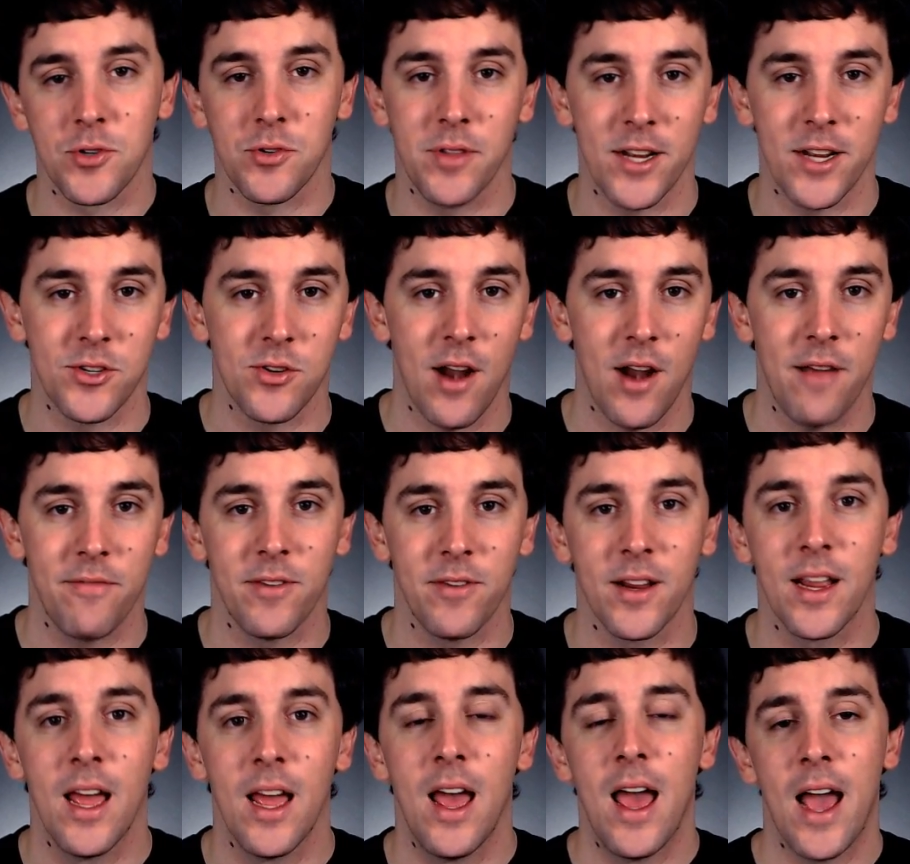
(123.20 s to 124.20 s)
that traffic
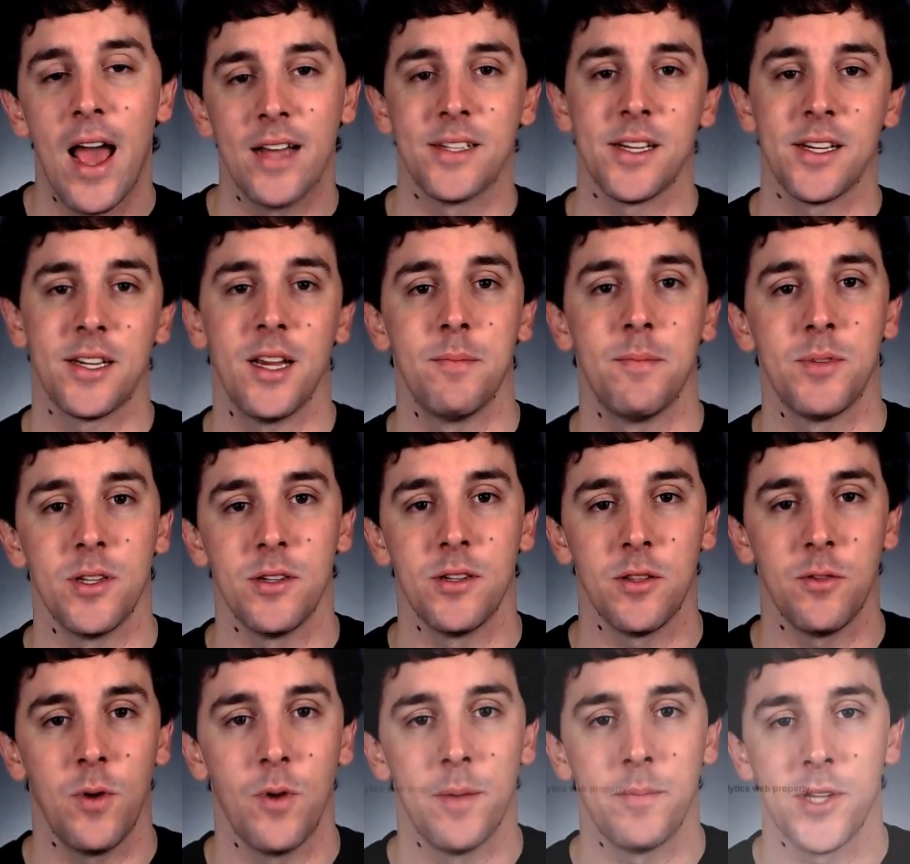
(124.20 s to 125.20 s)
as it comes into the
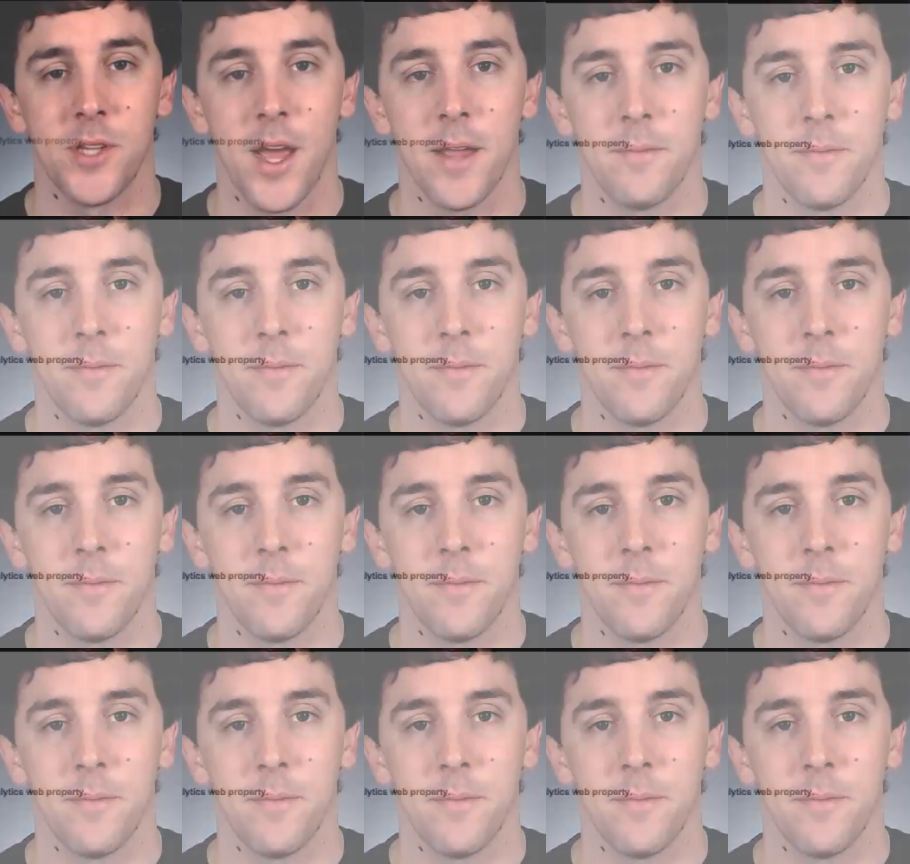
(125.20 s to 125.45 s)
website.